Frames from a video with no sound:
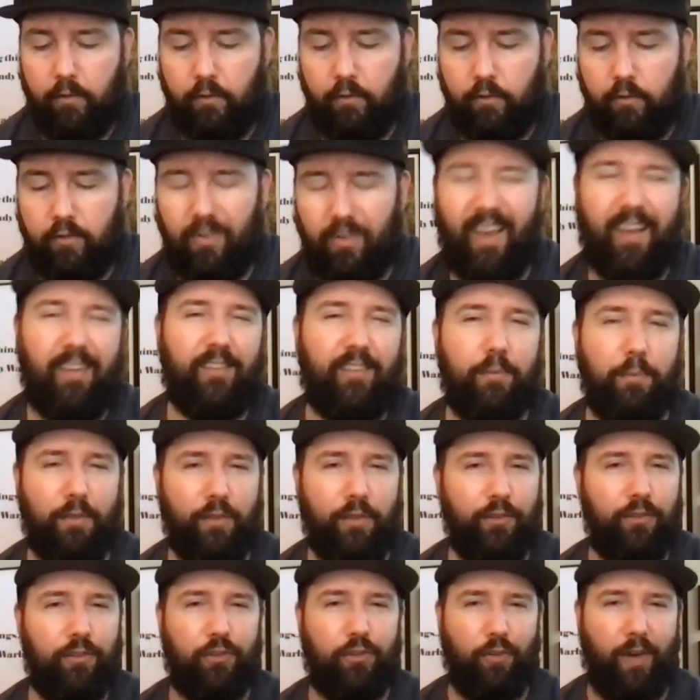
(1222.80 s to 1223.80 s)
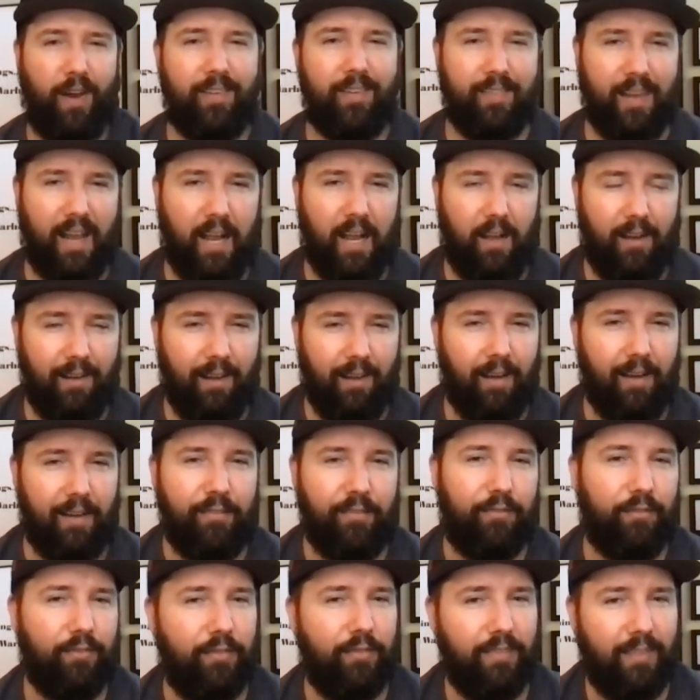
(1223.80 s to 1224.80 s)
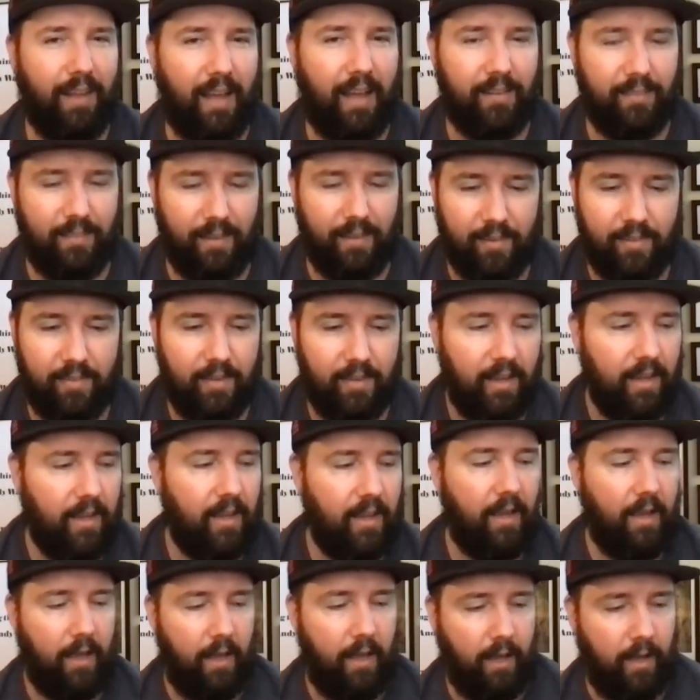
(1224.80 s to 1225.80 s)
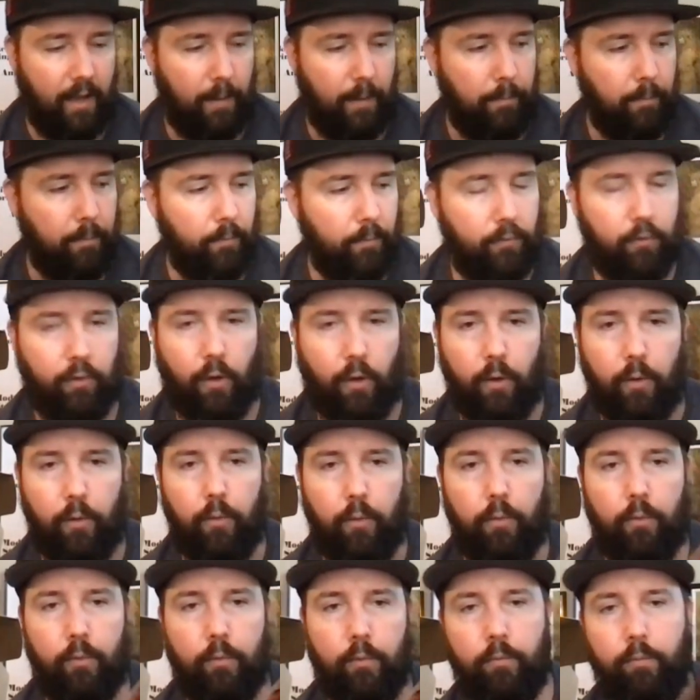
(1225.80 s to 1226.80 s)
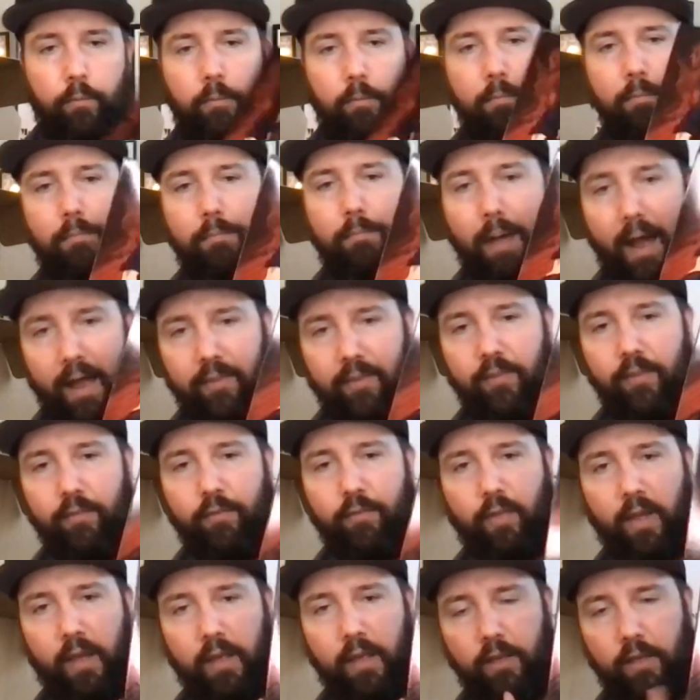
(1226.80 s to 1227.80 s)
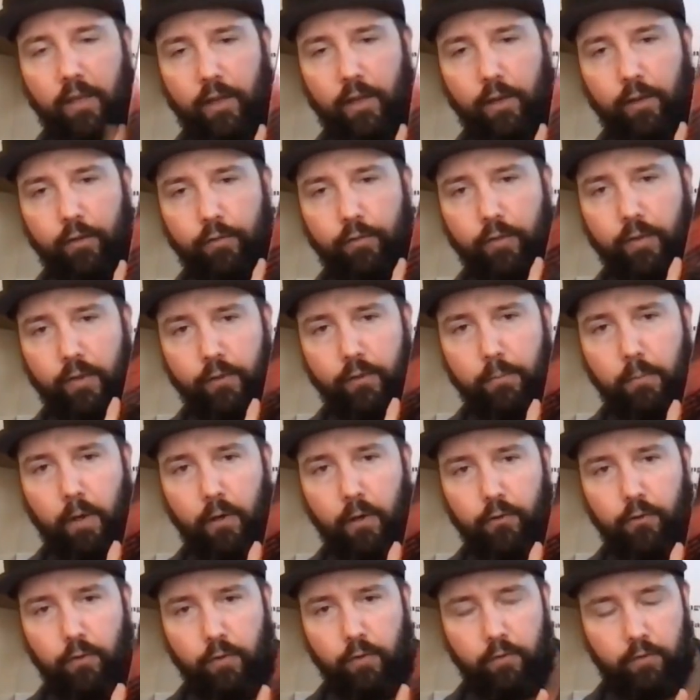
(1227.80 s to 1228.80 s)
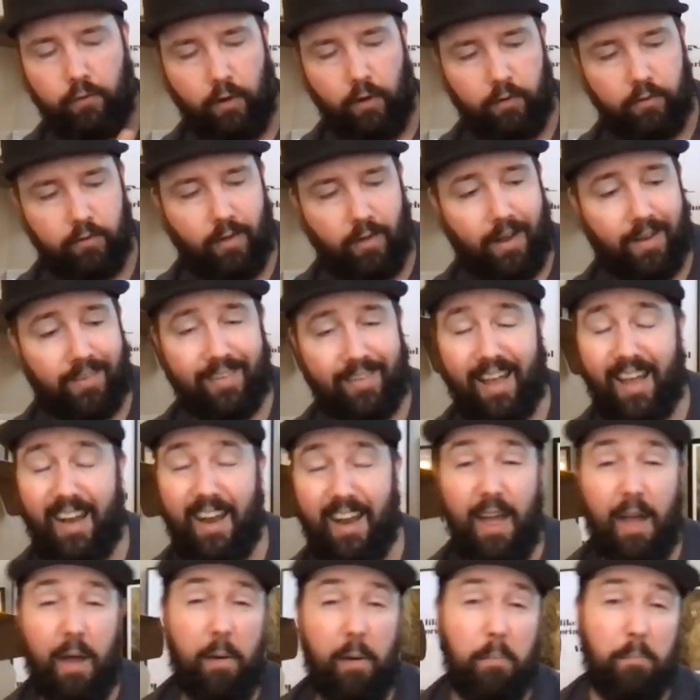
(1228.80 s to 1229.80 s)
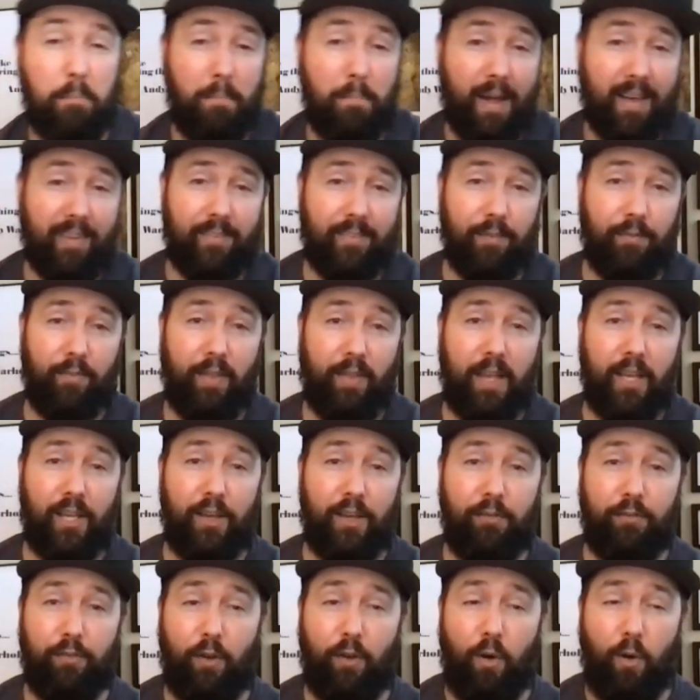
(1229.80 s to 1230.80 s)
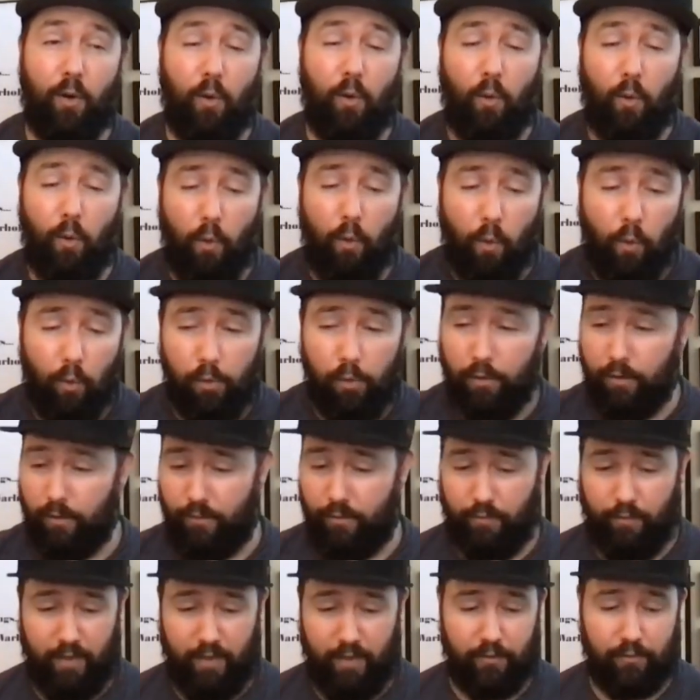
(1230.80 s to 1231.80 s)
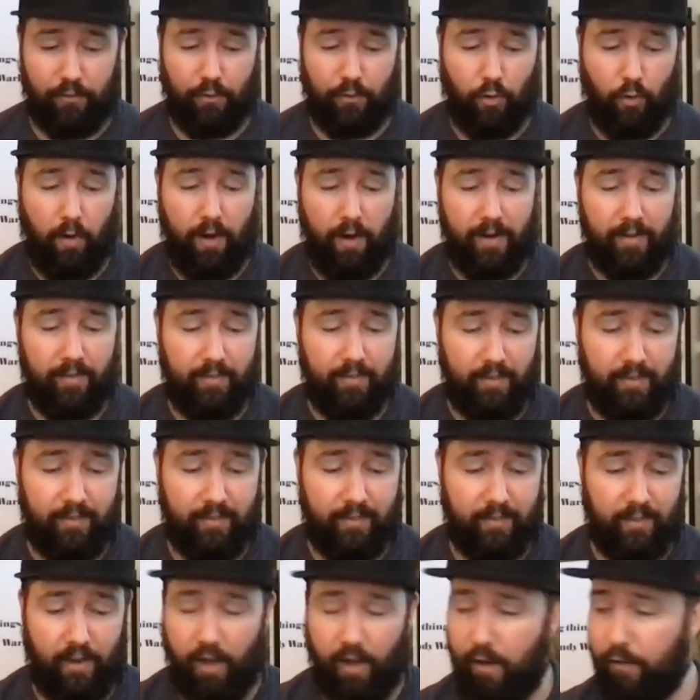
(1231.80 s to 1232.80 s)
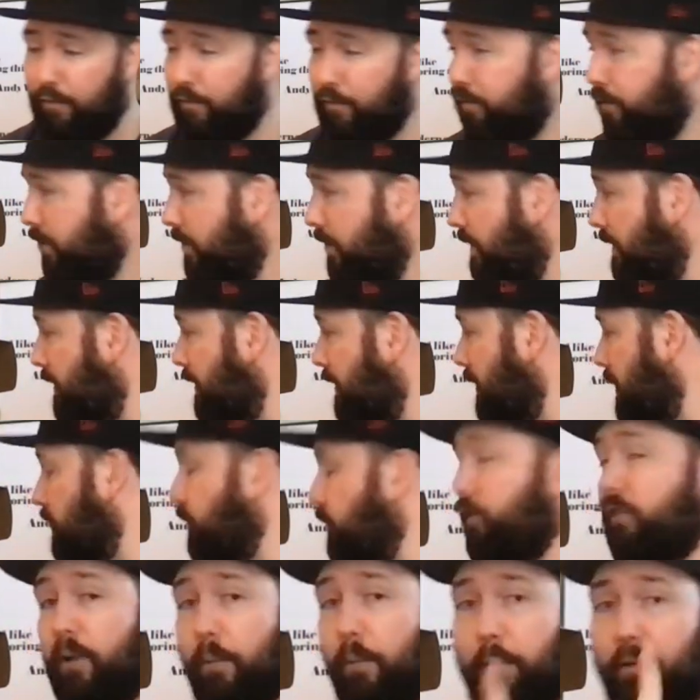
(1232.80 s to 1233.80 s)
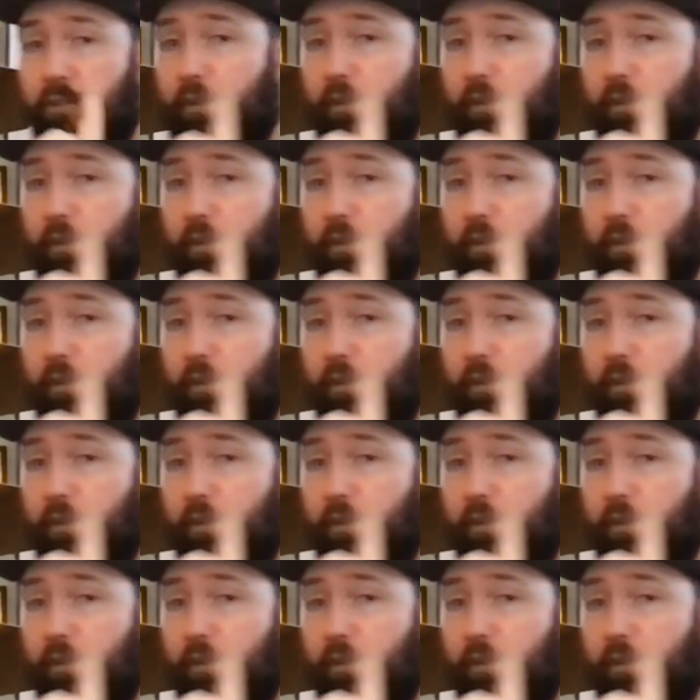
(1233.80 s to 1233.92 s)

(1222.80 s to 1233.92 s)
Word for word: to take some of the stress out of life, that does. Um, so massive thank you for this Master of the Sky Zartan. Massive thank you for all of this crazy stuff. Just double